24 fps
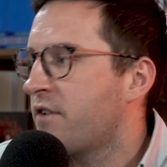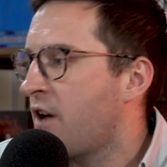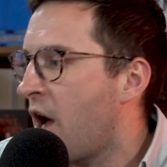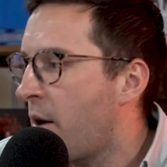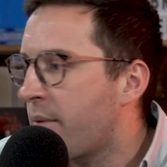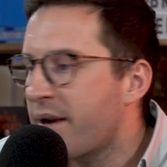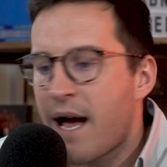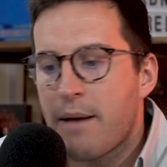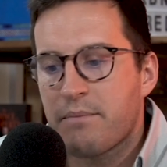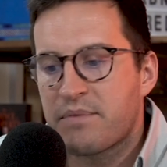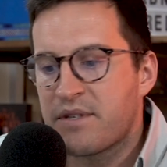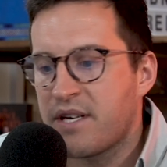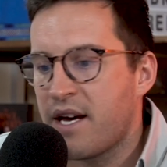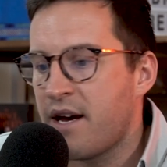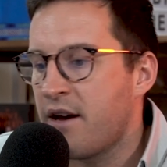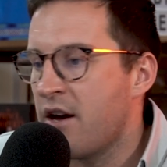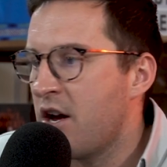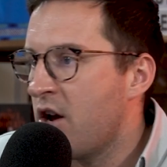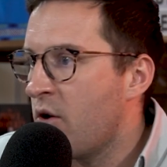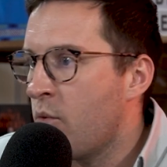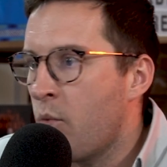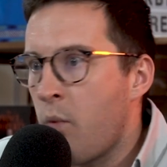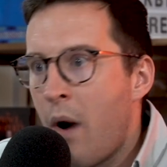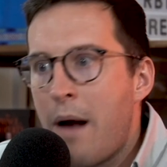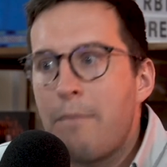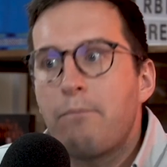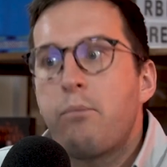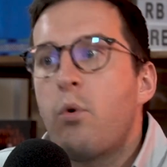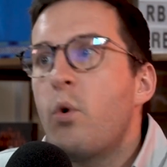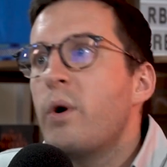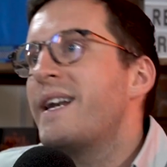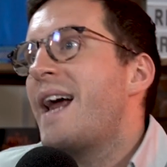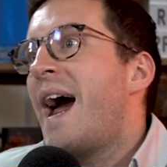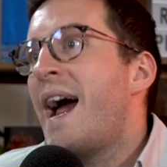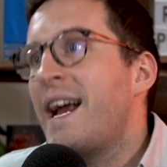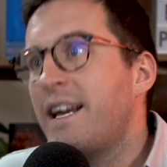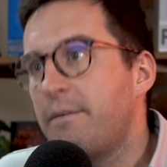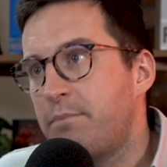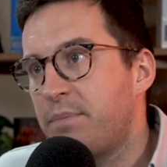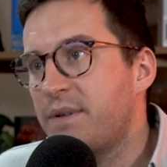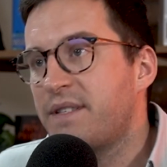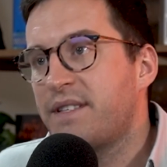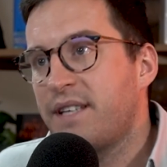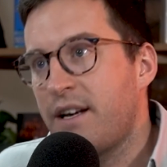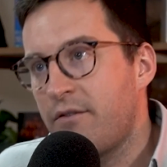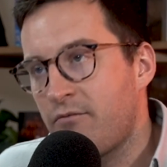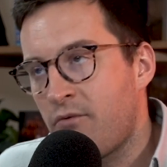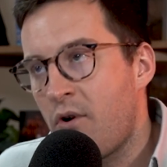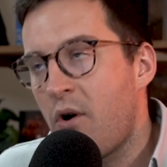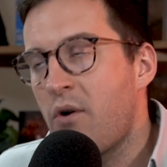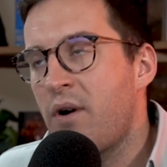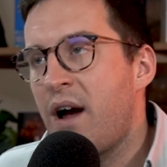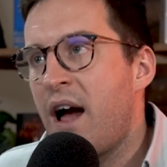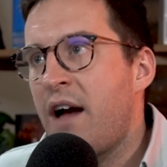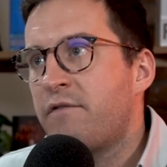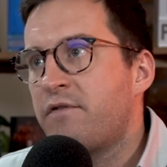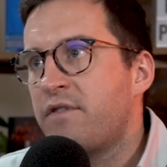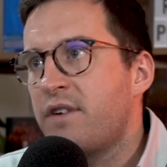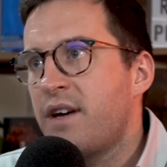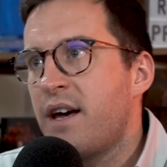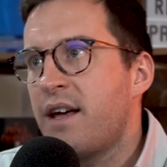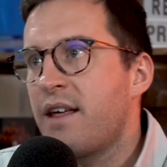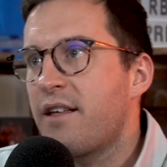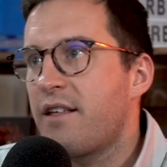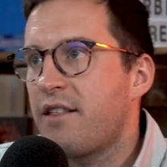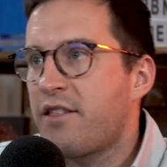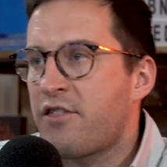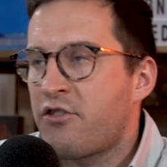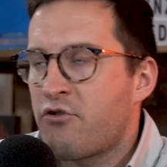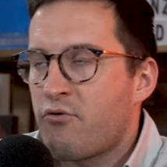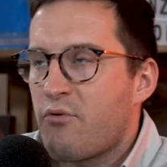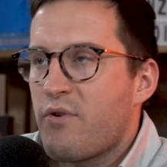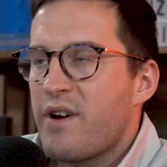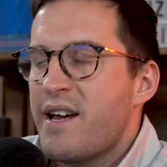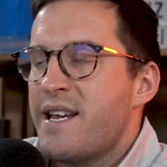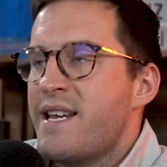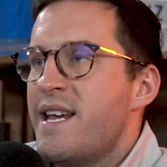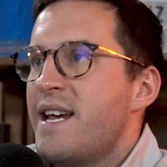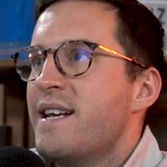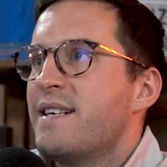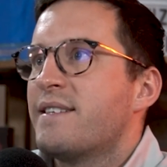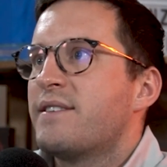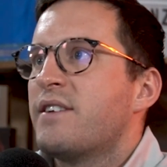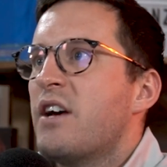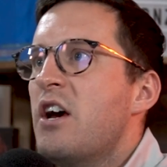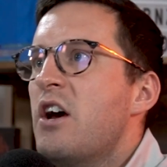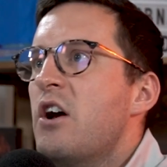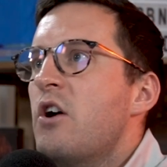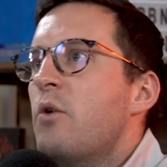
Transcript: going up to 1.8% wrong after 3 years,